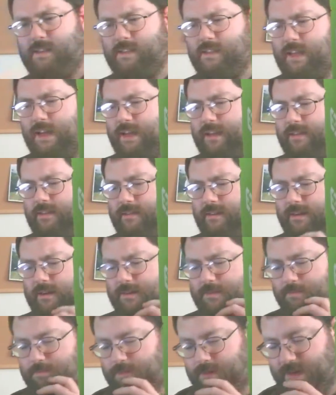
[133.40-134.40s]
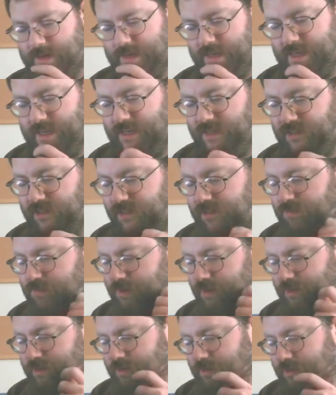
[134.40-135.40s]
that PlayAsia has been
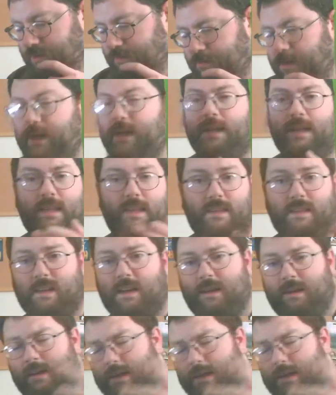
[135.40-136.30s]
doing, but it's a